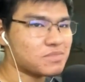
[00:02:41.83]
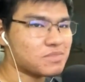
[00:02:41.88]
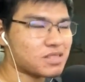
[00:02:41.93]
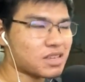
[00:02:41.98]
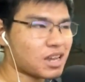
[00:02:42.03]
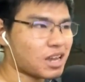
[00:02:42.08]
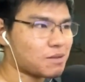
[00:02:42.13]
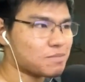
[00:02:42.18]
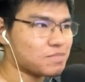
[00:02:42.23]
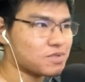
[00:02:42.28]

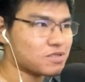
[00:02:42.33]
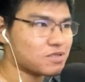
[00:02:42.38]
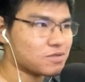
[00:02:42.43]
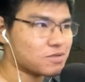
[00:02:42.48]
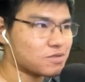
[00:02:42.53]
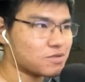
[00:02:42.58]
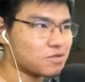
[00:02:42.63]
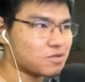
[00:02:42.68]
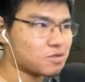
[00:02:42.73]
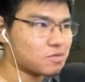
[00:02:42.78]

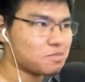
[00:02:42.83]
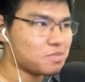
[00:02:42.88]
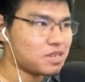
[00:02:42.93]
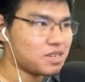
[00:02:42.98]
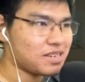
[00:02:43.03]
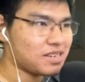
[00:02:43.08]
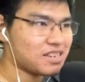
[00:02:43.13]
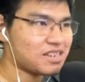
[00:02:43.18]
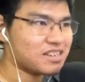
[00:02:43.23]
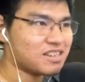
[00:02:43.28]
Absolute
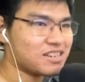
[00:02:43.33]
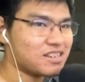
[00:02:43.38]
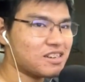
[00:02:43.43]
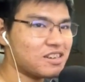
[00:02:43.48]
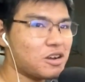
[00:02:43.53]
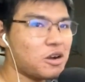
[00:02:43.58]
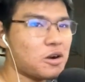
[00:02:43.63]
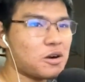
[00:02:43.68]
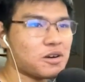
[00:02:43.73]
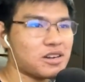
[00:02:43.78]
peak.
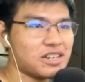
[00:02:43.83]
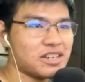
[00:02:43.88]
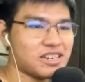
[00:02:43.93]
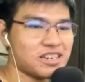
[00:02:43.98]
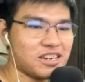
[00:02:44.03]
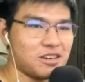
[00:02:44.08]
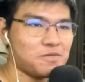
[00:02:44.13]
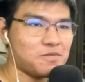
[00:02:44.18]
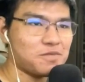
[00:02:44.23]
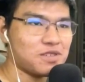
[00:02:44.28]
Alright, I
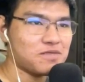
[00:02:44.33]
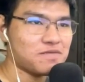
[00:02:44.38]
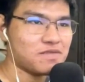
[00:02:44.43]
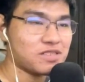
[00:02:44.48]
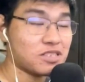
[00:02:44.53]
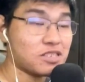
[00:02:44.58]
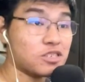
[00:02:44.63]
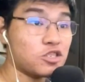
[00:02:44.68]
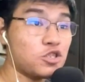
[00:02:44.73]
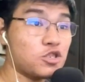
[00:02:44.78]
can't wait for this.
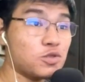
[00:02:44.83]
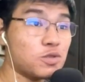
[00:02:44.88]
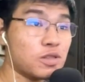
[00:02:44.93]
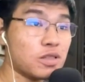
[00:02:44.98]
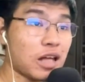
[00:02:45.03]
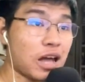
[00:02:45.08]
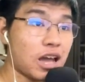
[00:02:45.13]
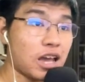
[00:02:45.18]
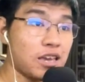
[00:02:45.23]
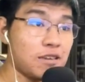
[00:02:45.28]

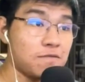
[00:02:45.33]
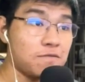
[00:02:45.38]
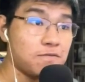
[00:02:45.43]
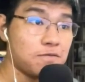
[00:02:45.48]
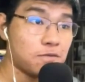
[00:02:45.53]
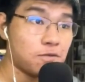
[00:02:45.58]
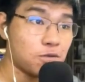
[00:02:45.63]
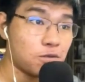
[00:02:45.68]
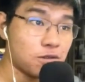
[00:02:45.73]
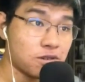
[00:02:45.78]
July
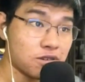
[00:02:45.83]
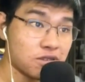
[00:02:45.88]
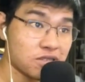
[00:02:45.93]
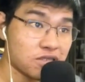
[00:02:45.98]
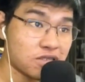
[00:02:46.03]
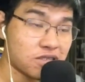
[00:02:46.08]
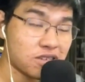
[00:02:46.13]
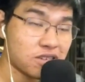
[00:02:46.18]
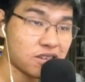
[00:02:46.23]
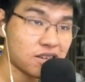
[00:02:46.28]

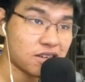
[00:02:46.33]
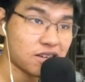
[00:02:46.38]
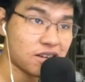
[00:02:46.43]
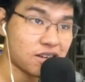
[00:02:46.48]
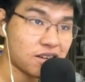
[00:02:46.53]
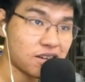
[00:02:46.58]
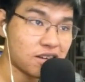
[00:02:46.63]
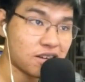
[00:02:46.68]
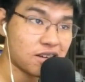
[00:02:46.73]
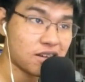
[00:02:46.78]
4th!
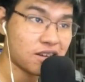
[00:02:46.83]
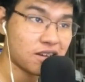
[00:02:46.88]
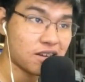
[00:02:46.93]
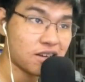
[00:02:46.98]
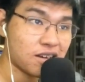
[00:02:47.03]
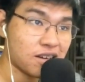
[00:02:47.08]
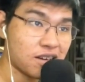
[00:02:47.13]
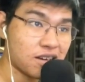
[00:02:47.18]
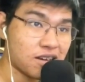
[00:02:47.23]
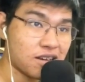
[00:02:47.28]

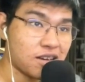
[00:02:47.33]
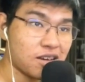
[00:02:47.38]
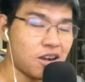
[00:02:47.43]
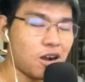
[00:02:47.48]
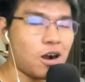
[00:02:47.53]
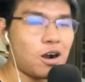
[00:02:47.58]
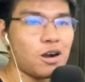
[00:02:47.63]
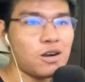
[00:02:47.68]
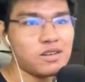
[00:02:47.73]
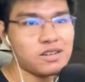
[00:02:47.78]

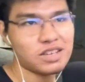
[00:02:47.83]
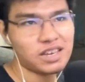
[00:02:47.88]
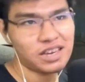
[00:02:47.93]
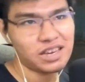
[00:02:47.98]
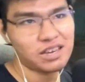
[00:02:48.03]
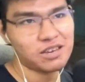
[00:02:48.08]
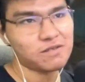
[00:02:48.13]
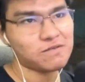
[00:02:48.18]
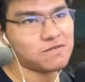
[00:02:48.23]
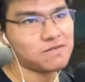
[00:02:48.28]

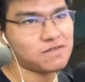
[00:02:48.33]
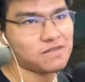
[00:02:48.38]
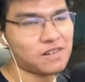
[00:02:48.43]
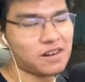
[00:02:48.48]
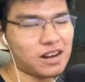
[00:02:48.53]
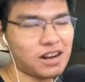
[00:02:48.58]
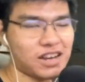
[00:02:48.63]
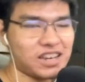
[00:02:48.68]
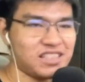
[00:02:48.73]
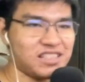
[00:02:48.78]
Okay,
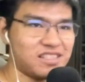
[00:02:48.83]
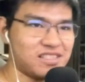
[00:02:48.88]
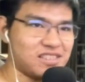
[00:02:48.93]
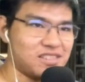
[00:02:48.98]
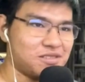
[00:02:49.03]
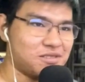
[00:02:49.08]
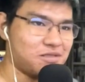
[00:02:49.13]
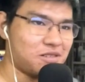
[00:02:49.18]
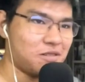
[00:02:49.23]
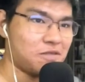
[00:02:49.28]
finally.
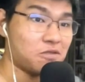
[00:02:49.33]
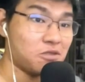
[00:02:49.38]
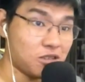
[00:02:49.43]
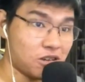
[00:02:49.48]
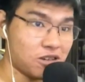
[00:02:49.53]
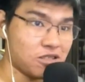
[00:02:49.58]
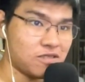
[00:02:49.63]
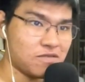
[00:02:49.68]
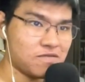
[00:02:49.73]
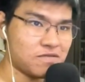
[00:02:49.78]
Oh, an
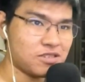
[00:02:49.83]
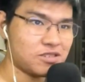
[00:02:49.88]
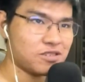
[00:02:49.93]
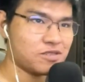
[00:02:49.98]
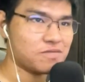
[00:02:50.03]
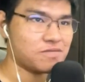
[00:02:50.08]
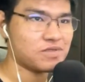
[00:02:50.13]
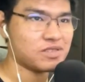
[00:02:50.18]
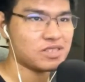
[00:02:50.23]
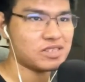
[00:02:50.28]
unofficial
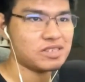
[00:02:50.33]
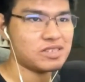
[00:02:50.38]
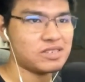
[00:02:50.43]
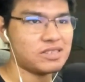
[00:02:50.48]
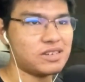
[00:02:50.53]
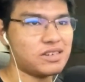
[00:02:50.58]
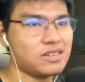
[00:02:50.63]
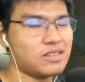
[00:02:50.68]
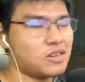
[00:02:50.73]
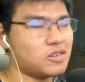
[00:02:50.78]
release
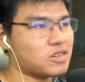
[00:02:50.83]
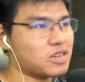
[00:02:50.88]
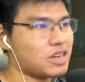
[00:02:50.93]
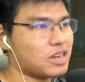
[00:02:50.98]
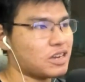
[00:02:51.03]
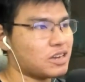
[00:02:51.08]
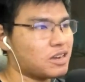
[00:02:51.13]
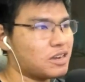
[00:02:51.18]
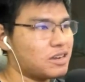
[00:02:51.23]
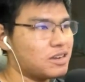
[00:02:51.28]
date.
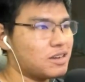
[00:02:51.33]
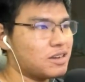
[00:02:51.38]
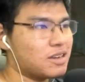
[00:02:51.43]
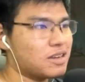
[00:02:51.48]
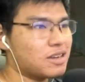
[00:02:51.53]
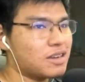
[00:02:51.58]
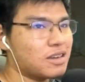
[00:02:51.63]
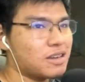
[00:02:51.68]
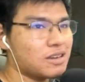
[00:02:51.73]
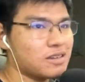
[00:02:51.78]
Okay.
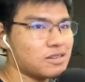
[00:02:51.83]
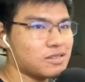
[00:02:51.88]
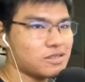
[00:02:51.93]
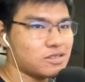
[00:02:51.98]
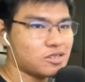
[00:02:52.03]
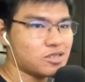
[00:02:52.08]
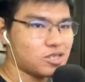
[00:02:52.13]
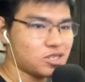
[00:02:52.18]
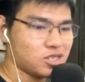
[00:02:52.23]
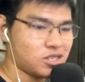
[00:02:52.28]

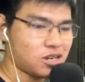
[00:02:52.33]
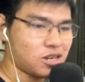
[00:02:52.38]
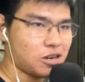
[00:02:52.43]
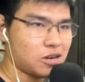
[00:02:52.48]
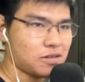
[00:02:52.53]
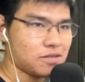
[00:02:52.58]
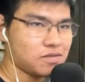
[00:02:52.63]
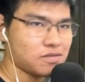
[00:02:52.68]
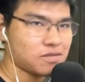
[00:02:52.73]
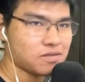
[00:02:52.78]
So.